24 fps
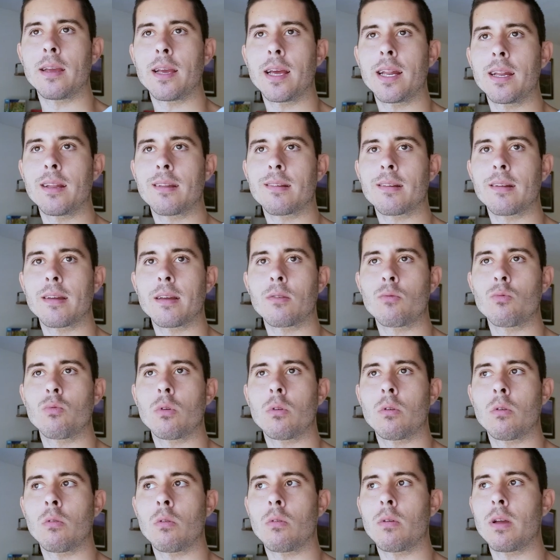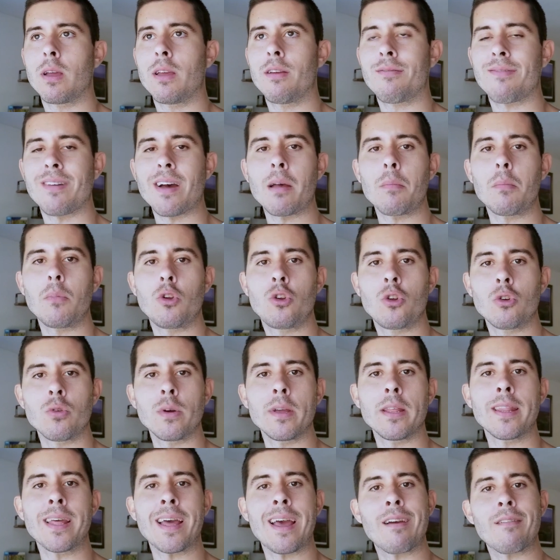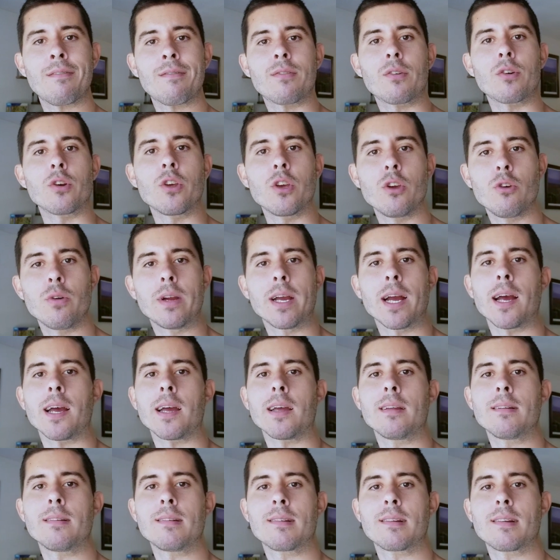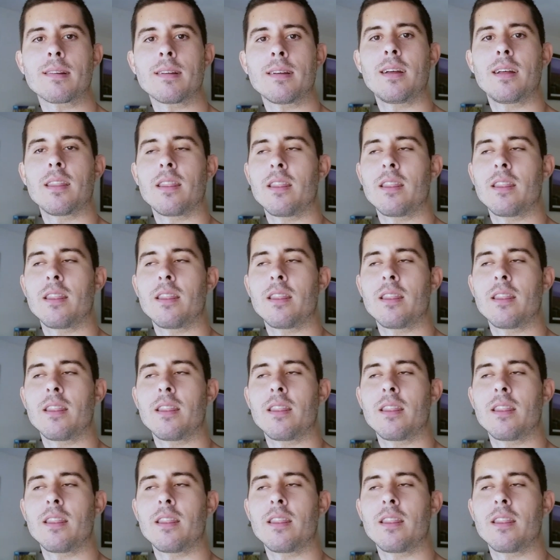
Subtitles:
And it's like, well, if I'm doing that for you guys,